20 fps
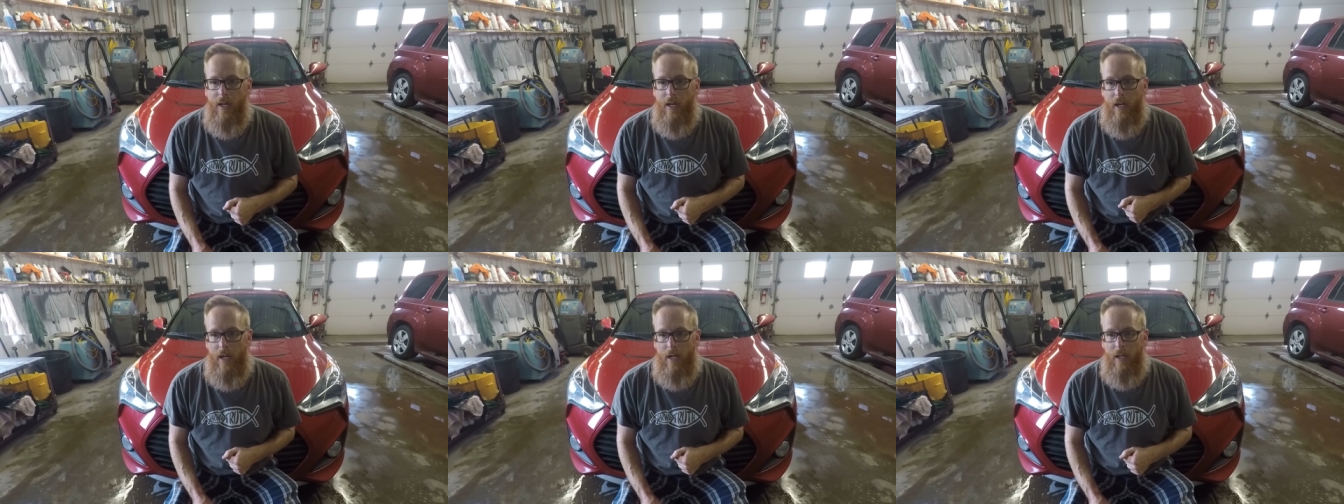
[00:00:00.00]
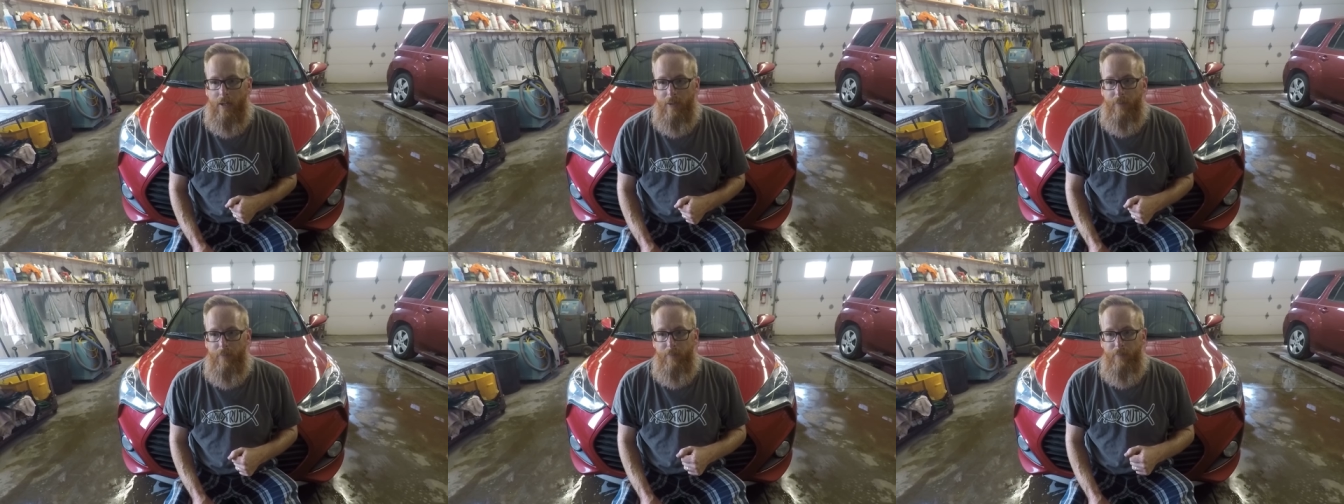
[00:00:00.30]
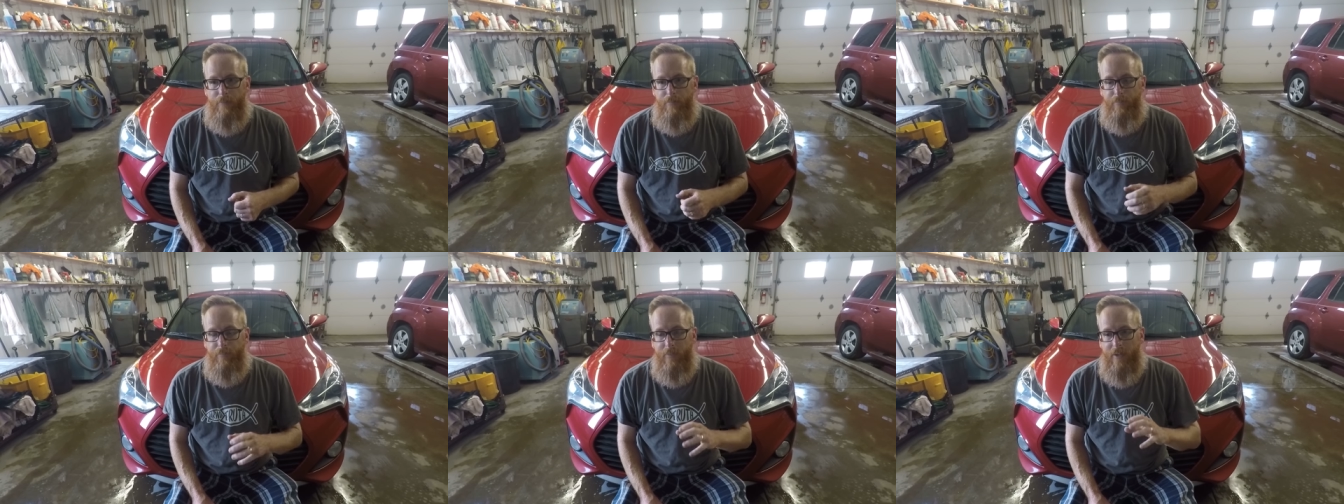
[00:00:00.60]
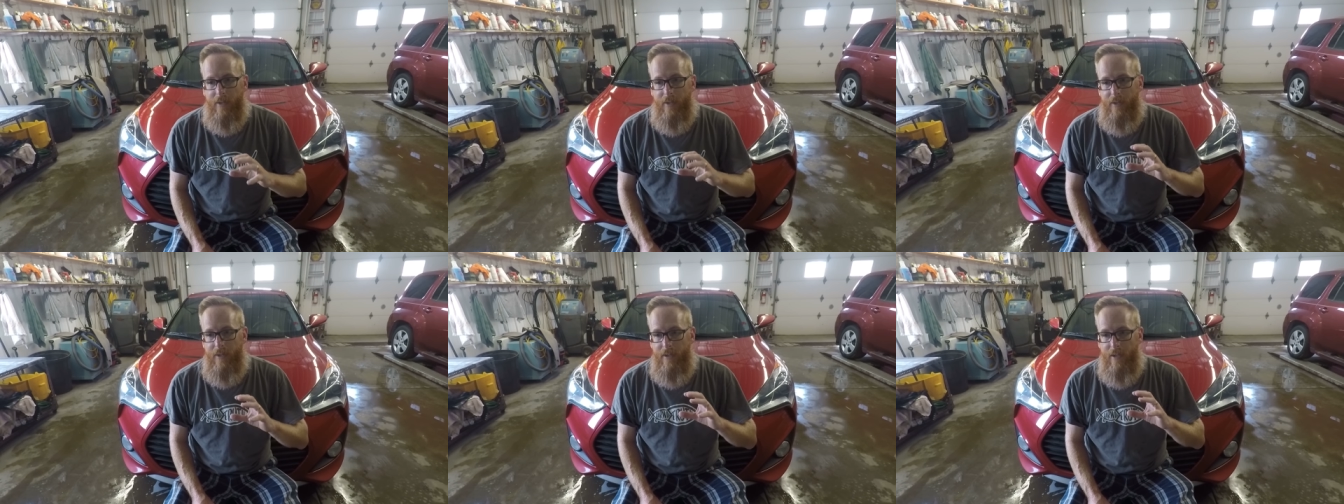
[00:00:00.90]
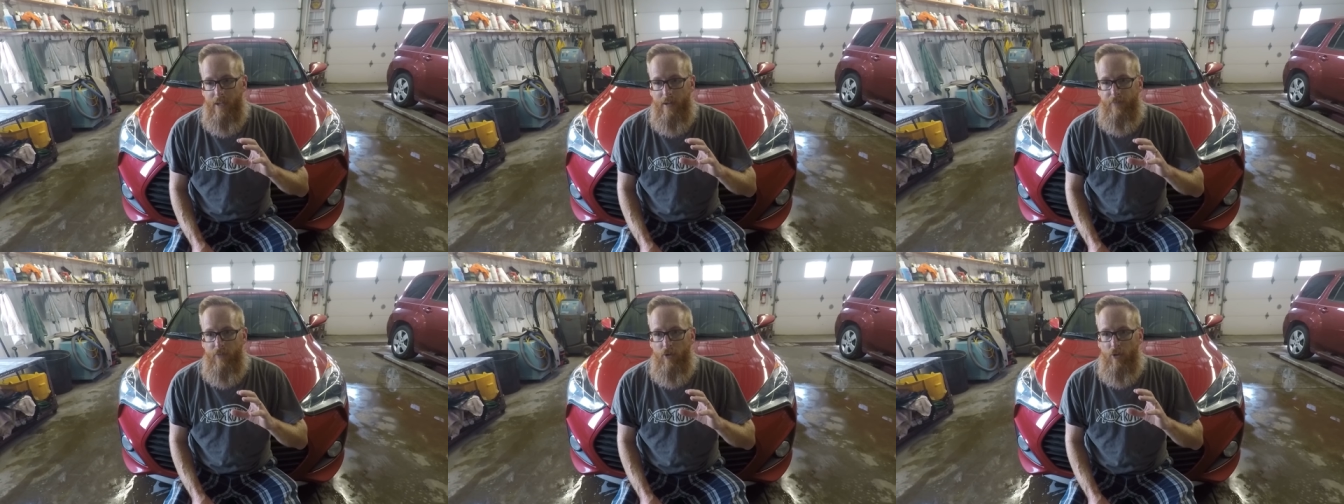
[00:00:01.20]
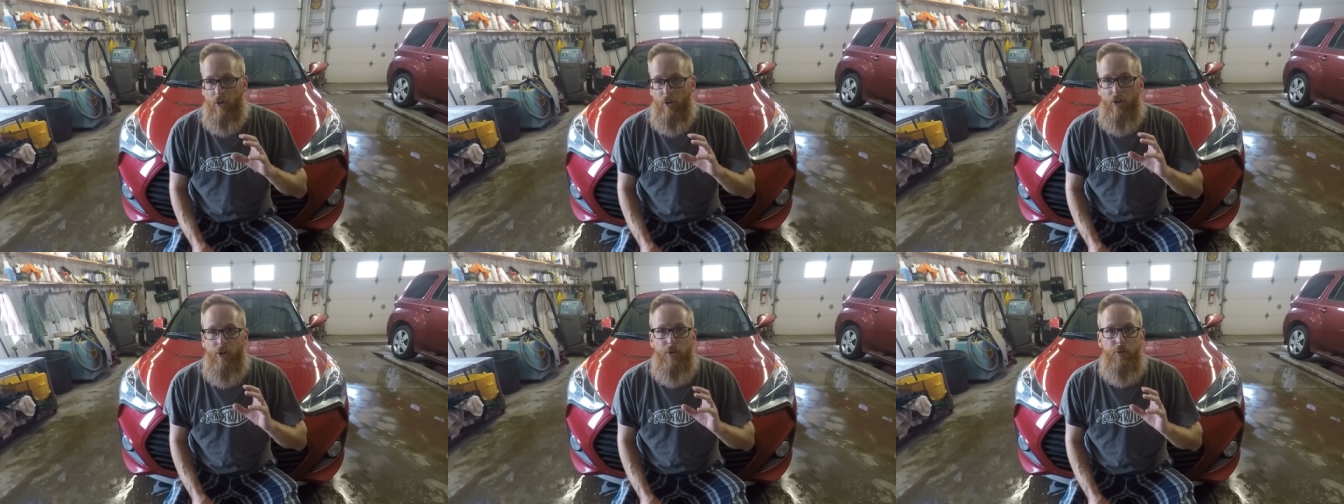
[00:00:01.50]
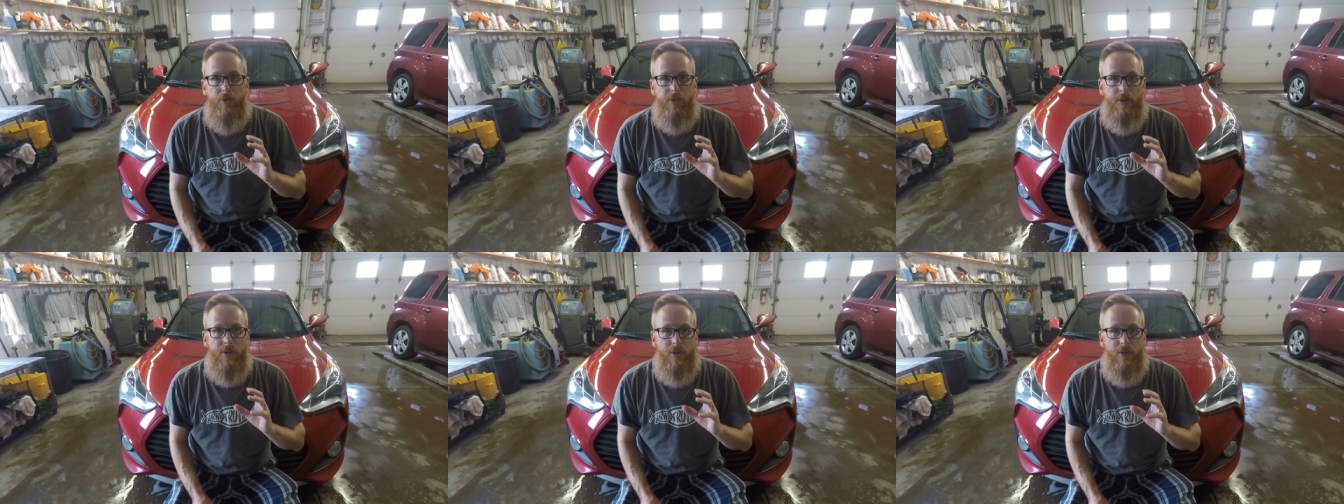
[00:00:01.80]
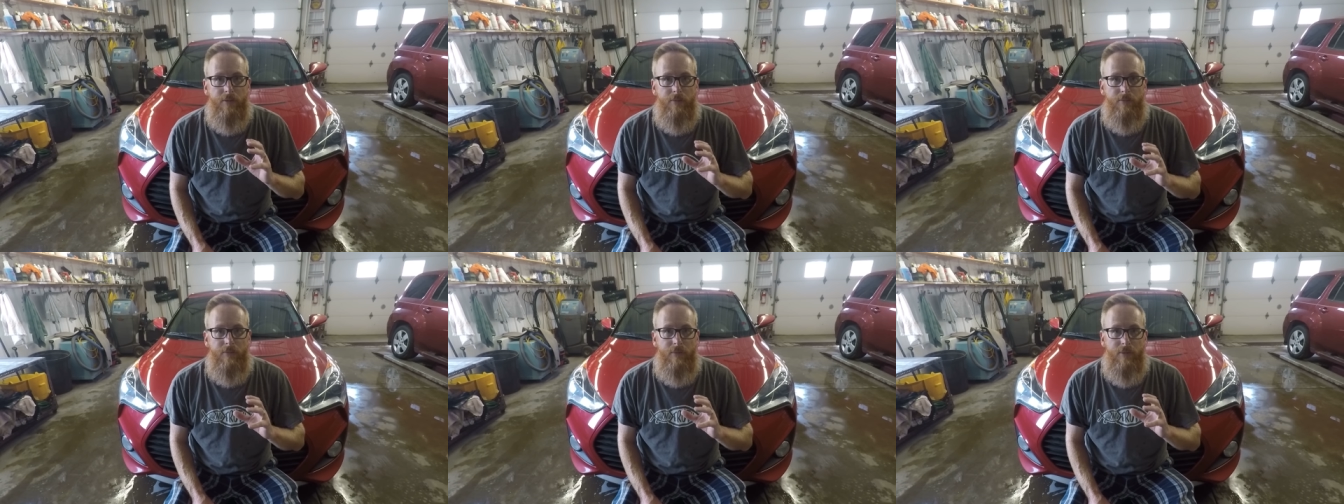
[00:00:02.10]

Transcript: Um, if you're going to use a,